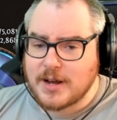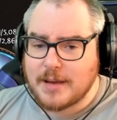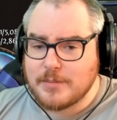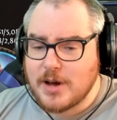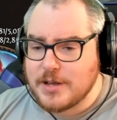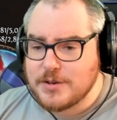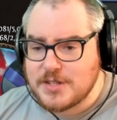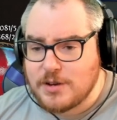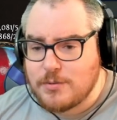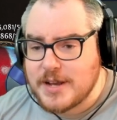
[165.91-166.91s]
I'm not
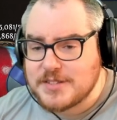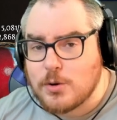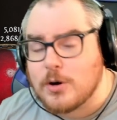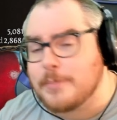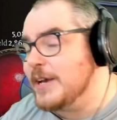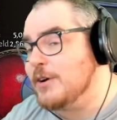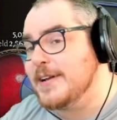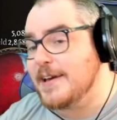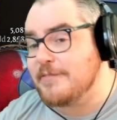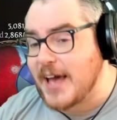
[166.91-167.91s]
using Grace or
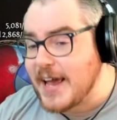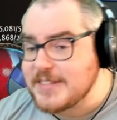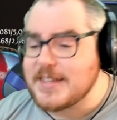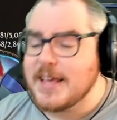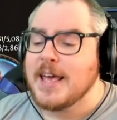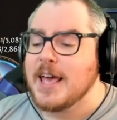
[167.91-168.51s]
Period of Ice.